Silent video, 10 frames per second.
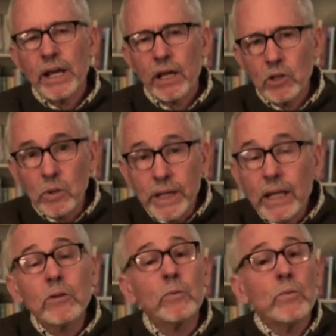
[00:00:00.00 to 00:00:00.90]
and you
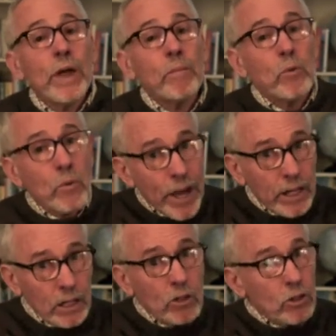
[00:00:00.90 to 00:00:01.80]
get them
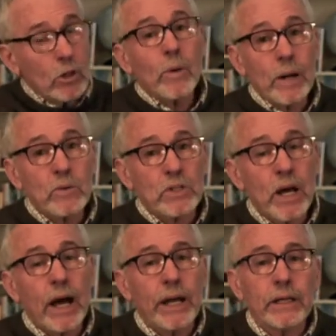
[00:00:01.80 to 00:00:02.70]
ready to go outside.